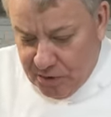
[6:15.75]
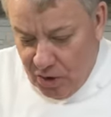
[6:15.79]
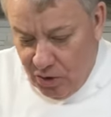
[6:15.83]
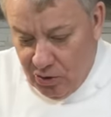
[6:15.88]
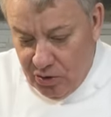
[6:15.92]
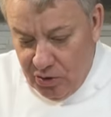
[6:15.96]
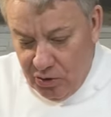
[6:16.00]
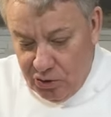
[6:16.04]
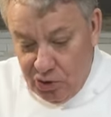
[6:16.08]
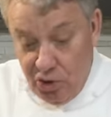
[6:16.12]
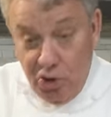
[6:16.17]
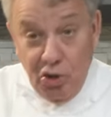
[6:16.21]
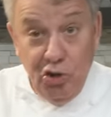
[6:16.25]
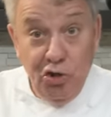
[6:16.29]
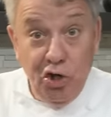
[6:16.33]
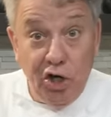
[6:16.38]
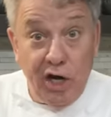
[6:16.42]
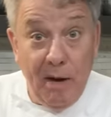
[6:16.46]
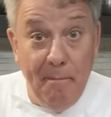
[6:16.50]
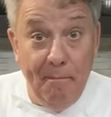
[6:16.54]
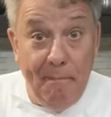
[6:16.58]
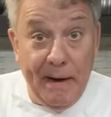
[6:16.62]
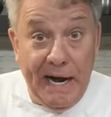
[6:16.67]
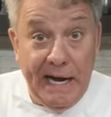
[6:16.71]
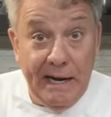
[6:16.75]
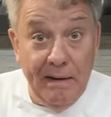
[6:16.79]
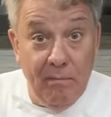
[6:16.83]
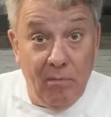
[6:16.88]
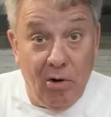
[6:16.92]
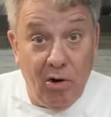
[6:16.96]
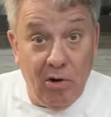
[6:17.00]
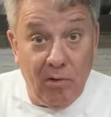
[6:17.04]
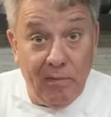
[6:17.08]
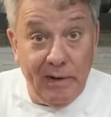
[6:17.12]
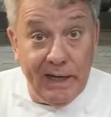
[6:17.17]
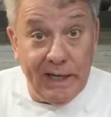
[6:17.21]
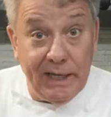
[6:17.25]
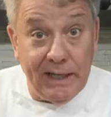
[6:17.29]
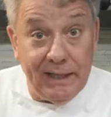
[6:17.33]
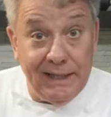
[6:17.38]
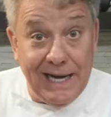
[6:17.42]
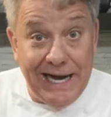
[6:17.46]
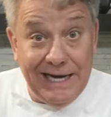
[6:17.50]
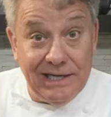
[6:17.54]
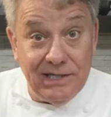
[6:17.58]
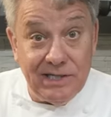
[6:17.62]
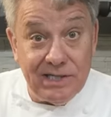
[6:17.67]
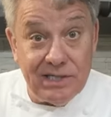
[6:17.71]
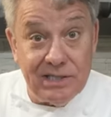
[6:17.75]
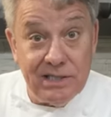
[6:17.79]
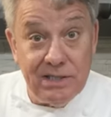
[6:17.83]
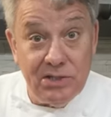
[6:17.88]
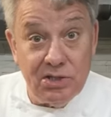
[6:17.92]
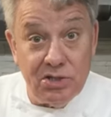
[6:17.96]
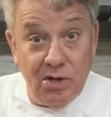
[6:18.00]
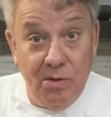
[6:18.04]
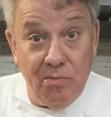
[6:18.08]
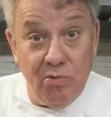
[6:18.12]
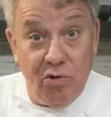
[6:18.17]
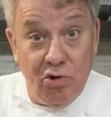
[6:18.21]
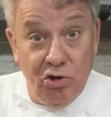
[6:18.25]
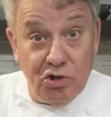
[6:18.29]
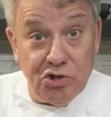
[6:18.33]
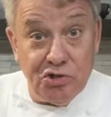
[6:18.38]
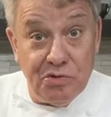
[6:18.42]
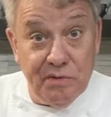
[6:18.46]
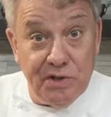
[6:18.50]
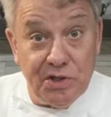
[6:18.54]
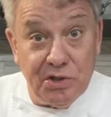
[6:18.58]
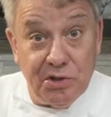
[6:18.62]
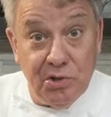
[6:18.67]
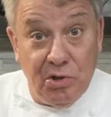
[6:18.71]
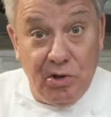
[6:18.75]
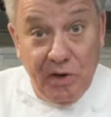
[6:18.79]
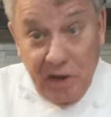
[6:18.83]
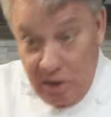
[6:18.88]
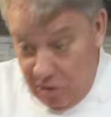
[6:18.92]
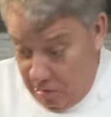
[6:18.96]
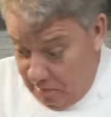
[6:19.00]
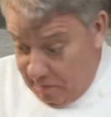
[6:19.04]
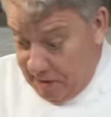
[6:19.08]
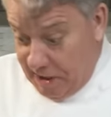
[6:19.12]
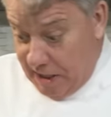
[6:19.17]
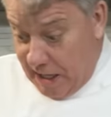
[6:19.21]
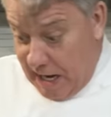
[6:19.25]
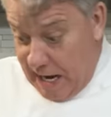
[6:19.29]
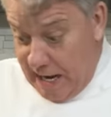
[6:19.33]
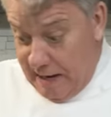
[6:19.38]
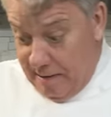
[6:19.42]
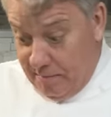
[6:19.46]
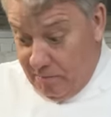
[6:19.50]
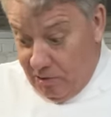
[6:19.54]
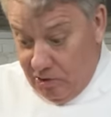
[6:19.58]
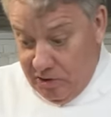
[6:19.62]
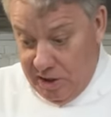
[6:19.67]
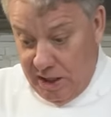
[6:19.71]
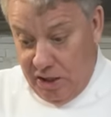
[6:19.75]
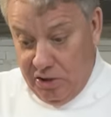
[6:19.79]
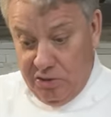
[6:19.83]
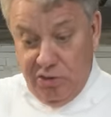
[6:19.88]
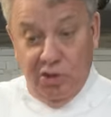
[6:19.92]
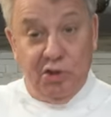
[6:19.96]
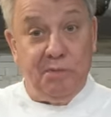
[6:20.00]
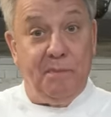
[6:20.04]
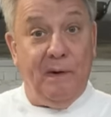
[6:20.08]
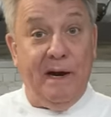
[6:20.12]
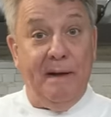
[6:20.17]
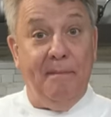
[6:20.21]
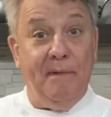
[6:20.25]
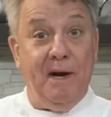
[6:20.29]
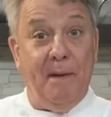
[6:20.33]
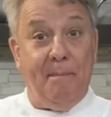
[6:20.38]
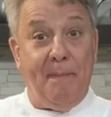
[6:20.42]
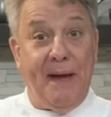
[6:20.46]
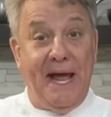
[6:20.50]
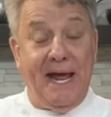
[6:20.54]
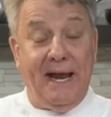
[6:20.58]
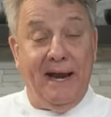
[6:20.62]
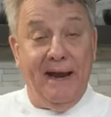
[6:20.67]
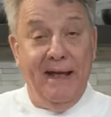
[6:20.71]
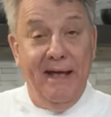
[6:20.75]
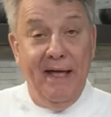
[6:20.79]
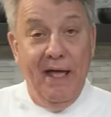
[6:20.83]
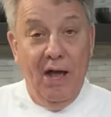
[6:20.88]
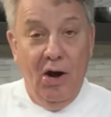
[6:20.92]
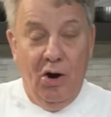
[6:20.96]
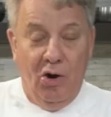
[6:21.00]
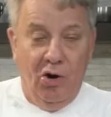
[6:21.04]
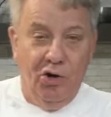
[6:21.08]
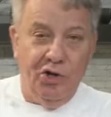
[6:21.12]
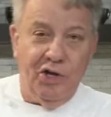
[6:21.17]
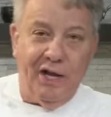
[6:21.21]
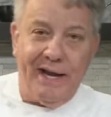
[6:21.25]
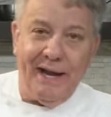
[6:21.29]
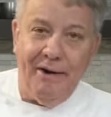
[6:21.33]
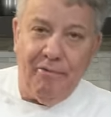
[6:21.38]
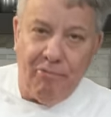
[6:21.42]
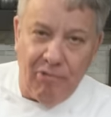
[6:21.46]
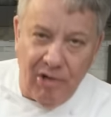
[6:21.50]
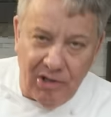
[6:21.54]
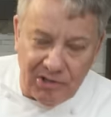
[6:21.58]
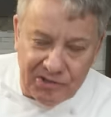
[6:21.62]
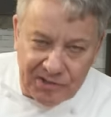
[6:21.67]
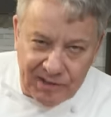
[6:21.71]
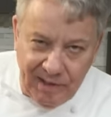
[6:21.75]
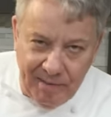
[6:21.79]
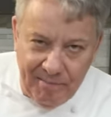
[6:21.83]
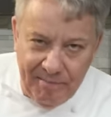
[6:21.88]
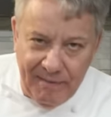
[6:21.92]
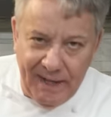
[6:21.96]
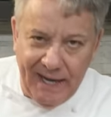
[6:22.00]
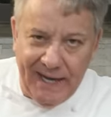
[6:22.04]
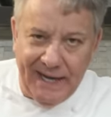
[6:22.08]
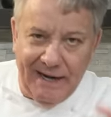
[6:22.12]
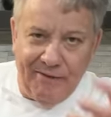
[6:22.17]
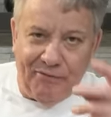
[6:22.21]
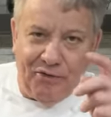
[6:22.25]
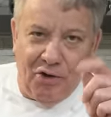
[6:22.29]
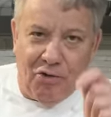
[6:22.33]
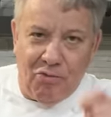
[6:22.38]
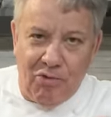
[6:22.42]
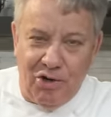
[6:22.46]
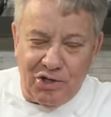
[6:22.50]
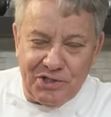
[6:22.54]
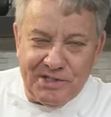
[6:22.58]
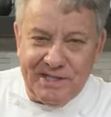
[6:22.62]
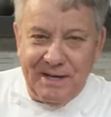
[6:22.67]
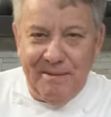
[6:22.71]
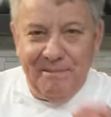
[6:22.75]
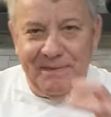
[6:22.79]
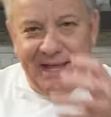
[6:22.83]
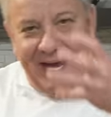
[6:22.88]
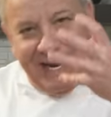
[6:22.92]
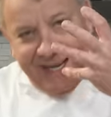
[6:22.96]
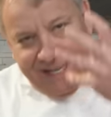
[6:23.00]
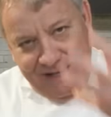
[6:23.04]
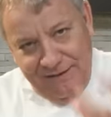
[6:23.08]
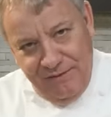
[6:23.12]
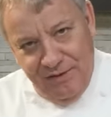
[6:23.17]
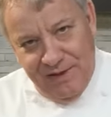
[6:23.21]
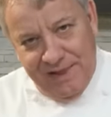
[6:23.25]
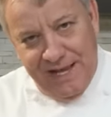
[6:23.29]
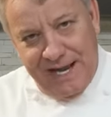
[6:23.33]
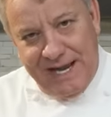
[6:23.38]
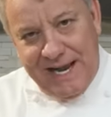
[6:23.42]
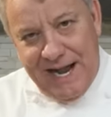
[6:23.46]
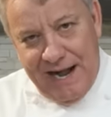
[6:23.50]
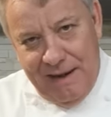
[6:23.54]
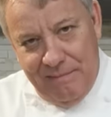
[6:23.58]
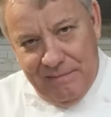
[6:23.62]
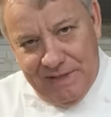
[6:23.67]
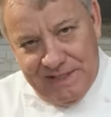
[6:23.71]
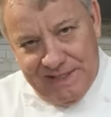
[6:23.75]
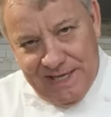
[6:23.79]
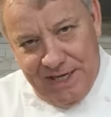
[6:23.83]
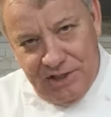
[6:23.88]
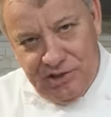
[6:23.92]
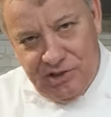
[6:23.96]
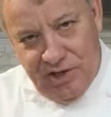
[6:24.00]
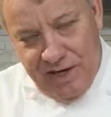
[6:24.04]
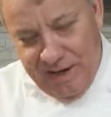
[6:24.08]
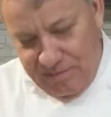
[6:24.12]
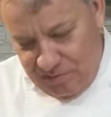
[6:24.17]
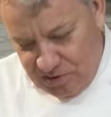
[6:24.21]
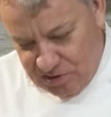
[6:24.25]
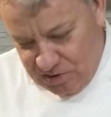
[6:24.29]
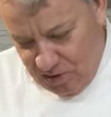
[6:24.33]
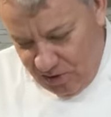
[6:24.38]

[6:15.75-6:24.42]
Or, you know, you can buy them already diced. Some grocery store, they already got them. All you got to do is put them in a pan. Or you can roast them, and if you roast them, that'll give you that caramelization I was